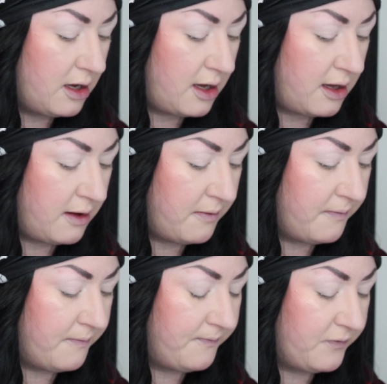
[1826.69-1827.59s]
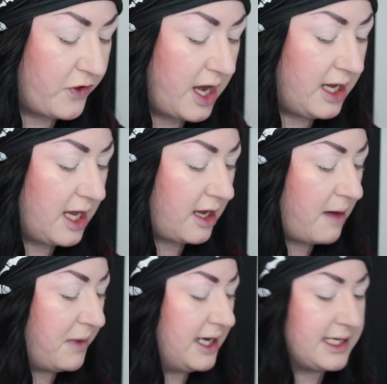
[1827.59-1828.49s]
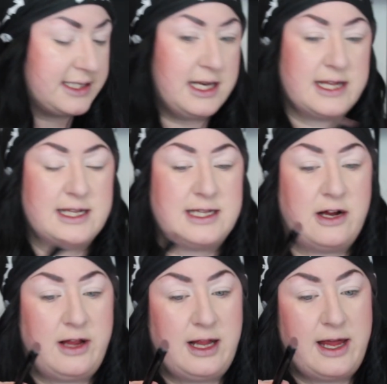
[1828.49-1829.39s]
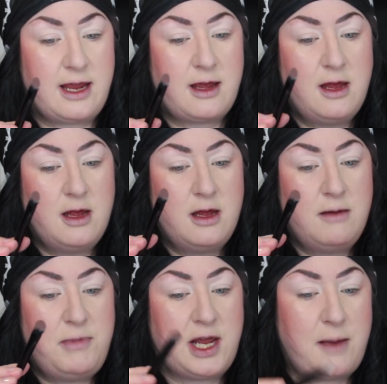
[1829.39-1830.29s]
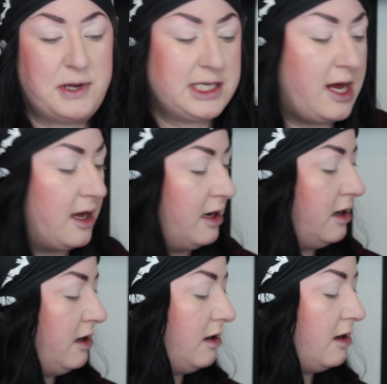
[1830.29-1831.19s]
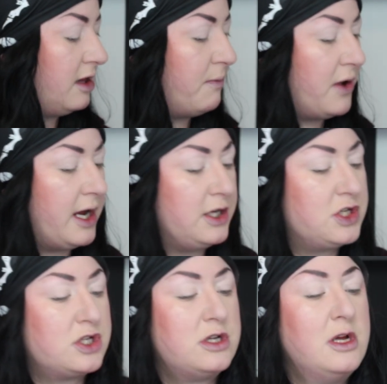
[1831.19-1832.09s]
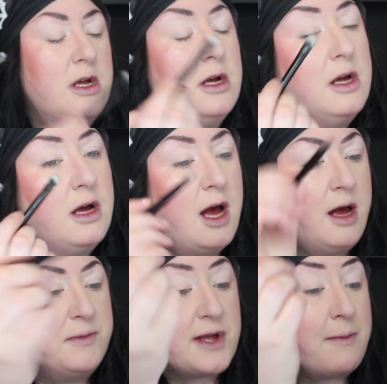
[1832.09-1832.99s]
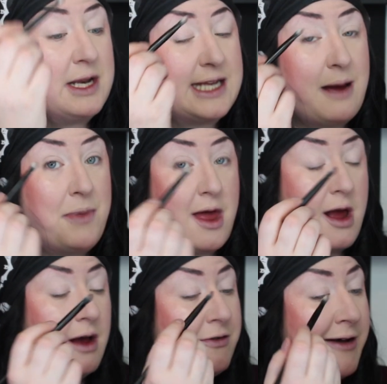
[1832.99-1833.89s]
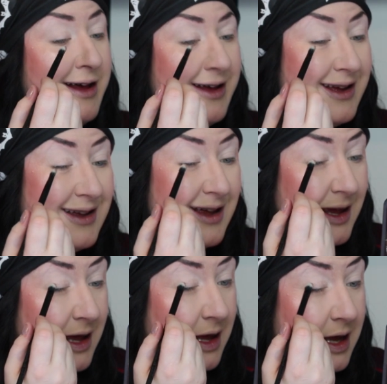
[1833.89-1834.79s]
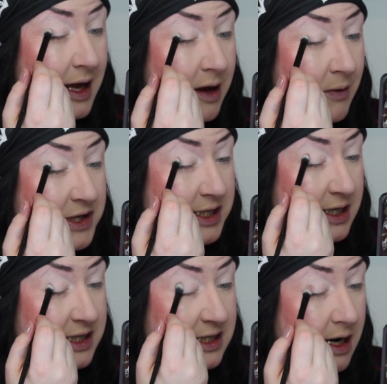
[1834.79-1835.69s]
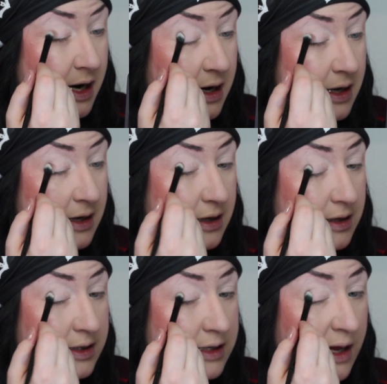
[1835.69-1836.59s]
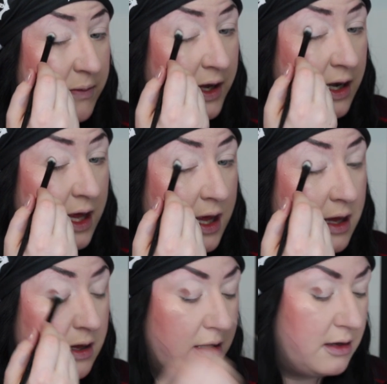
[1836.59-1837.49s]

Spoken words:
A lot of kick up, and it doesn't necessarily like pick up a ton on the brush. So I'm going to tap that off, and we're just going to start stamping that